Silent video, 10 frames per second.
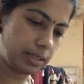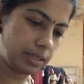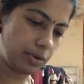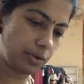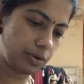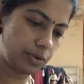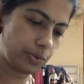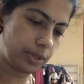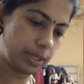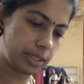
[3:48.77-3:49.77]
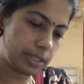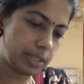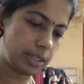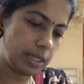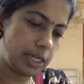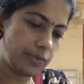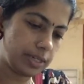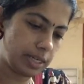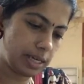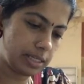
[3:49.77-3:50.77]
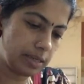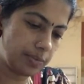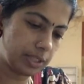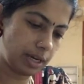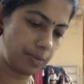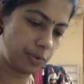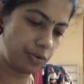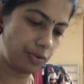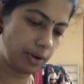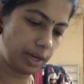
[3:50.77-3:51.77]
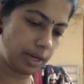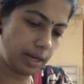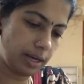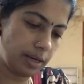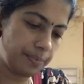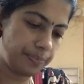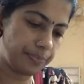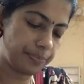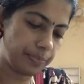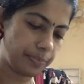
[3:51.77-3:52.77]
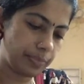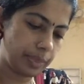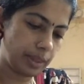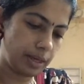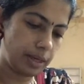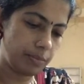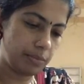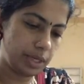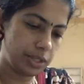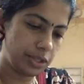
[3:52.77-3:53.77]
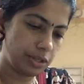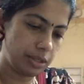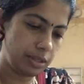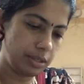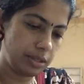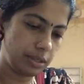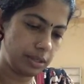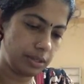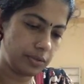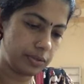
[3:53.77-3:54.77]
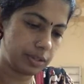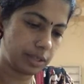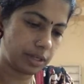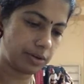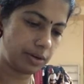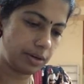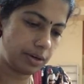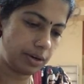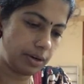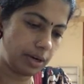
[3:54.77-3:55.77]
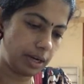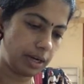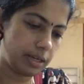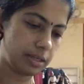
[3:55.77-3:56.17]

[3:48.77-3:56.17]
Onto it. It will take some time to dry up. Make sure you stick it right